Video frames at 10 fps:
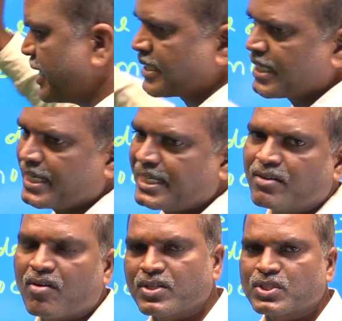entire in
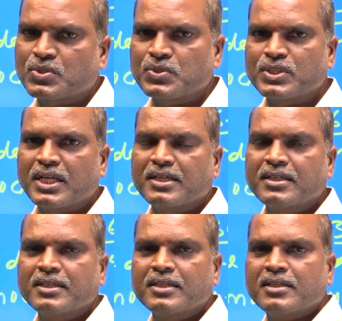Constitution.
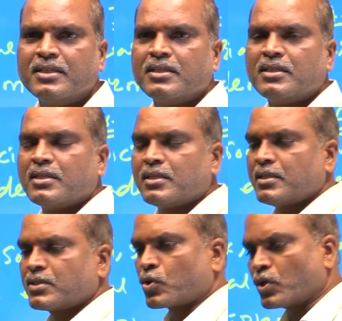
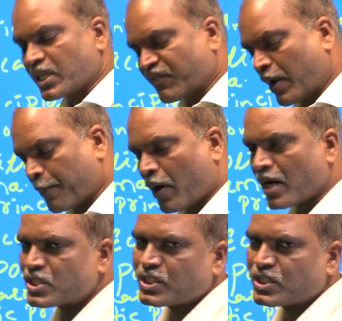25 parts